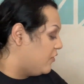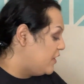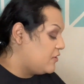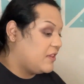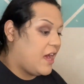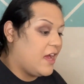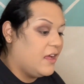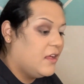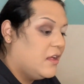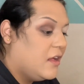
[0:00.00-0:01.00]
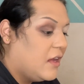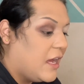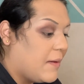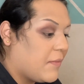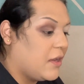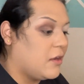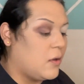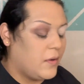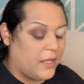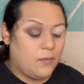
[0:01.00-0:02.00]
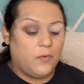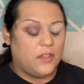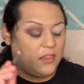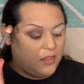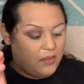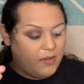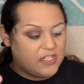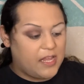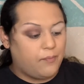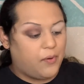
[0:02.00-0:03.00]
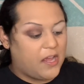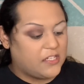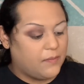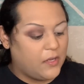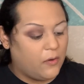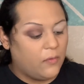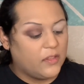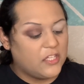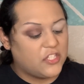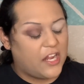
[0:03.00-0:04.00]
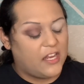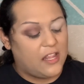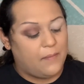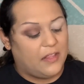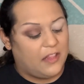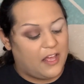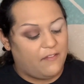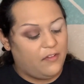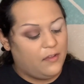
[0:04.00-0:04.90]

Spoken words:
I do that, I'm gonna go in with the same brush. I'm gonna go in with the shade Let Me Live.